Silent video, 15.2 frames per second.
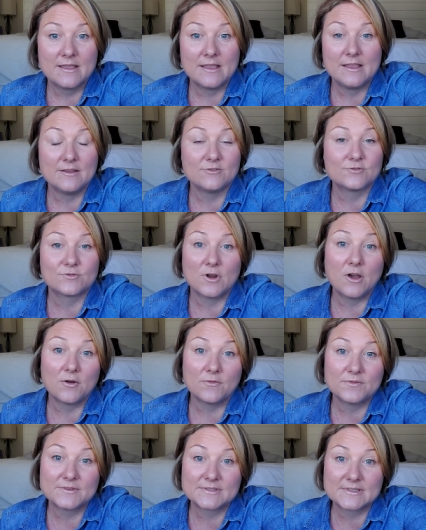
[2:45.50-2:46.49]
in
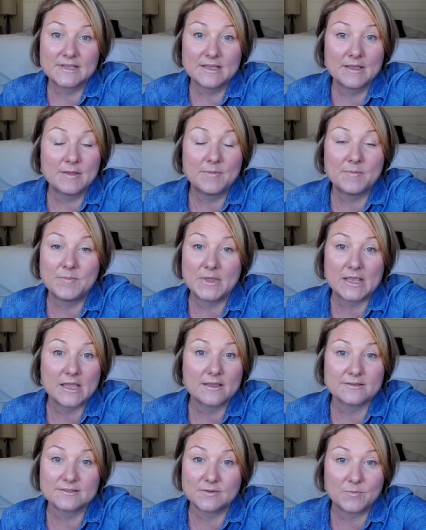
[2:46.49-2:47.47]
droves
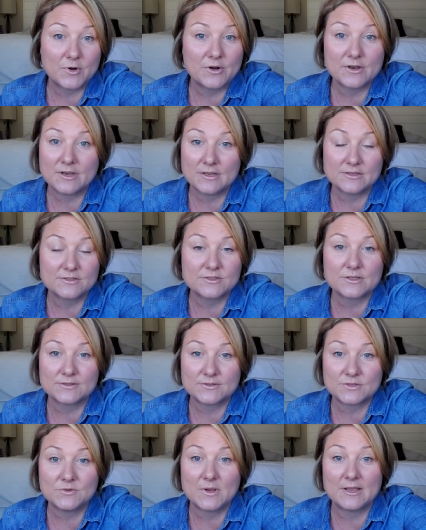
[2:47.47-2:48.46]
because the burden is
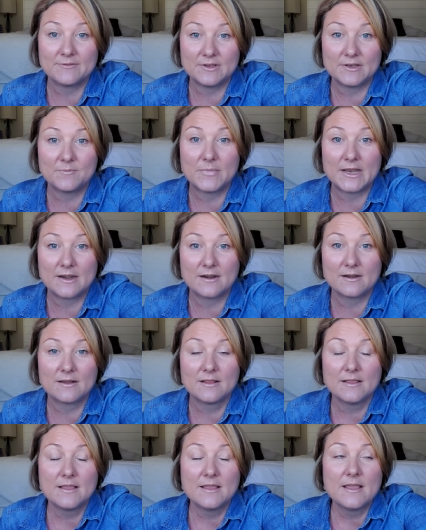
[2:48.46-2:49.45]
just too heavy to bear.
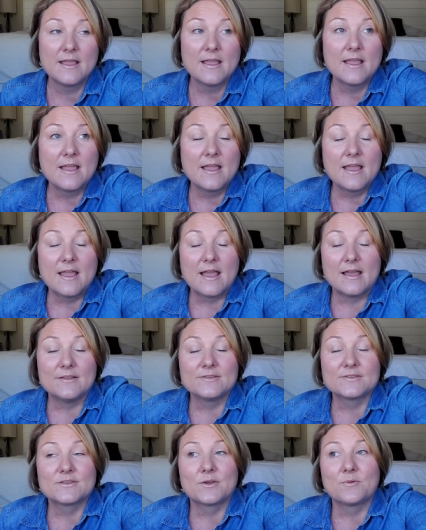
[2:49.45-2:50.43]

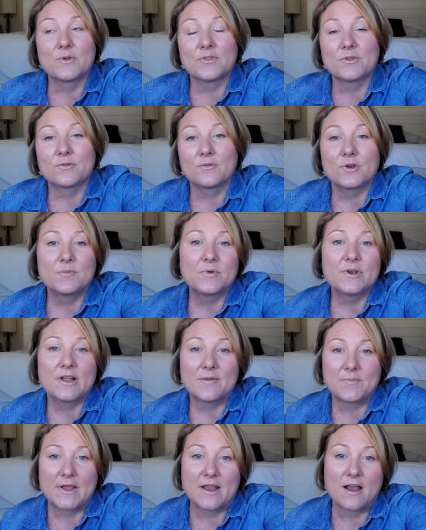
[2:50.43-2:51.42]
And so, what the Lord put
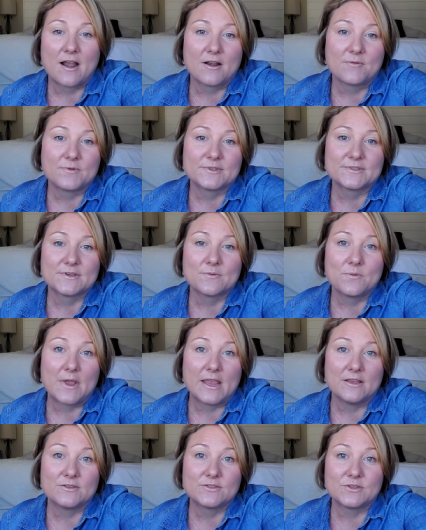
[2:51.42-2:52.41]
on my heart was a
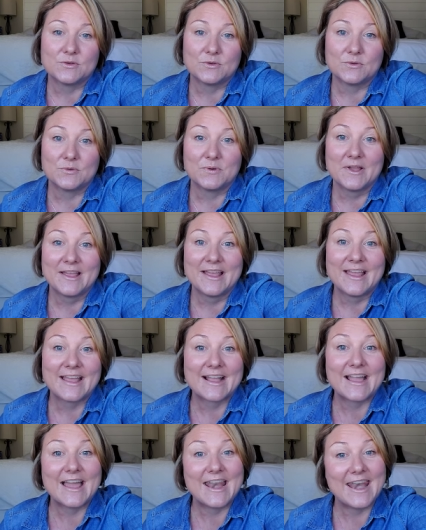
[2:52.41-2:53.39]
way to
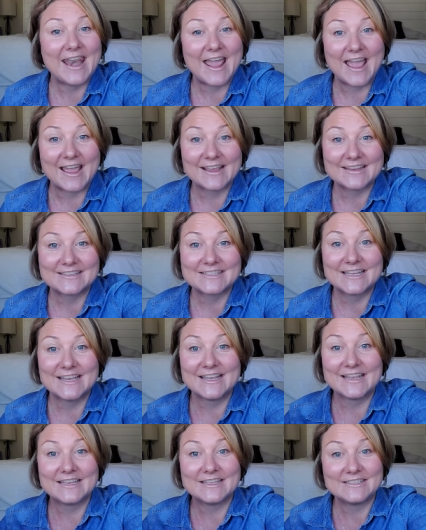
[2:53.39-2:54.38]
connect
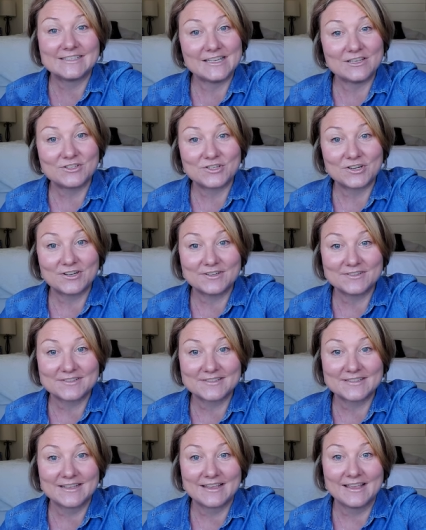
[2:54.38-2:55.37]

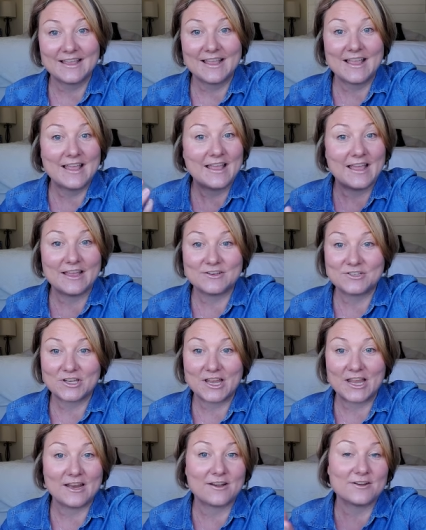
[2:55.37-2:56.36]
teachers,
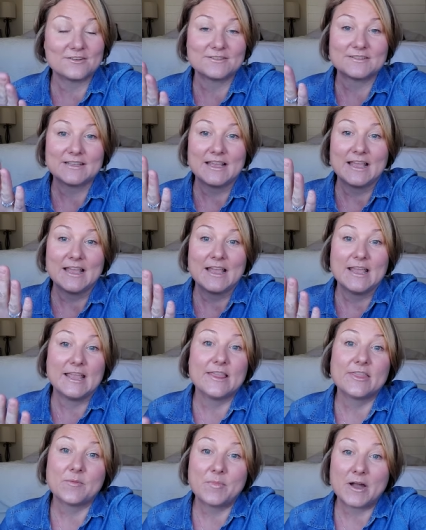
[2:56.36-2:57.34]
educators,
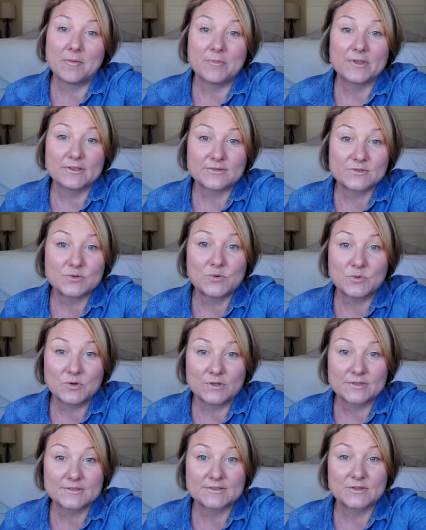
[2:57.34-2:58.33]
in the public
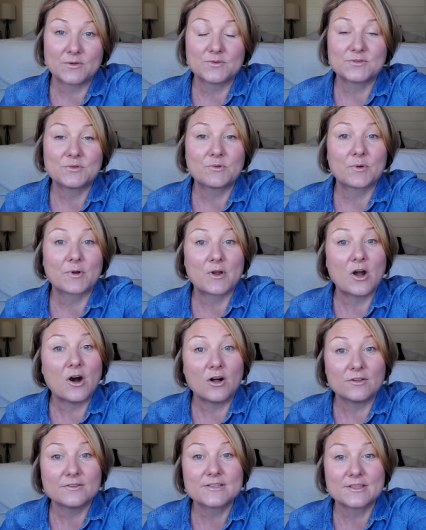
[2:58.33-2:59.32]
schools, those who are
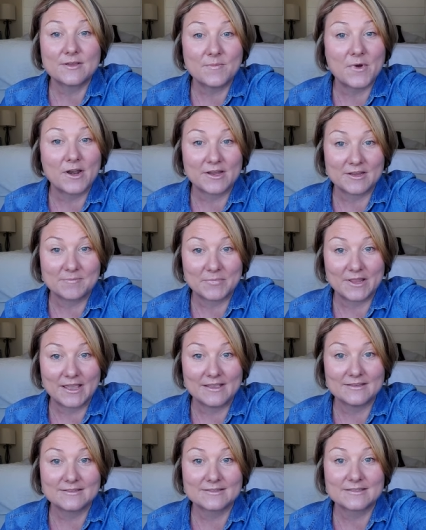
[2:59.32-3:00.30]
called to the
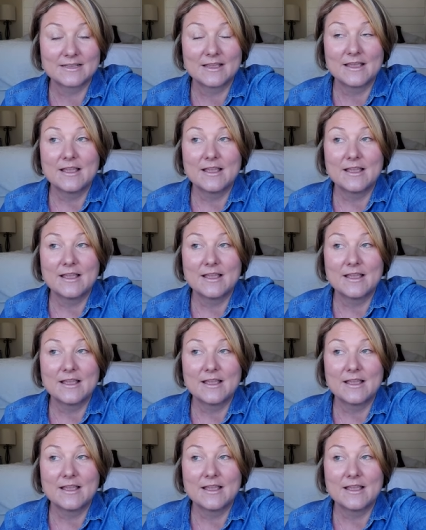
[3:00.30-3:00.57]
marketplace,